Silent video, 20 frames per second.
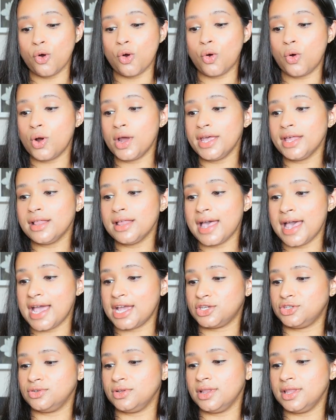oil
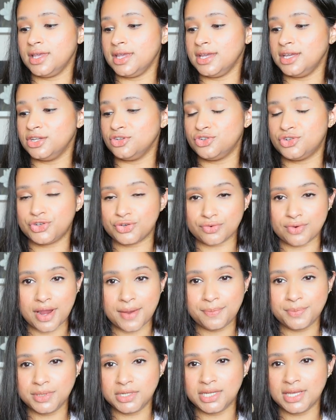actually
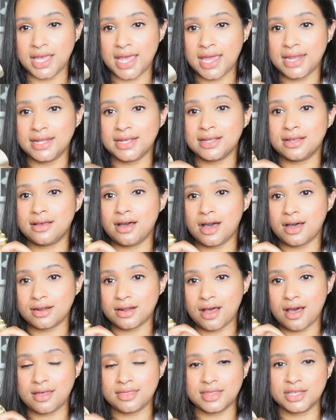dripped and it
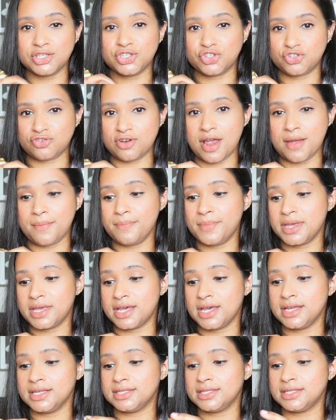got on the strap,
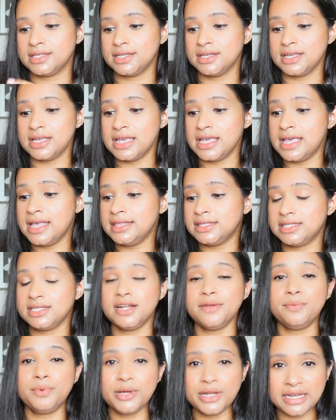because instead
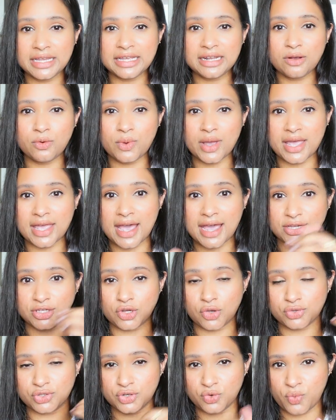of putting it away I
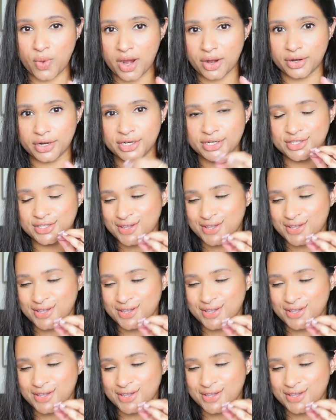chose to wear it.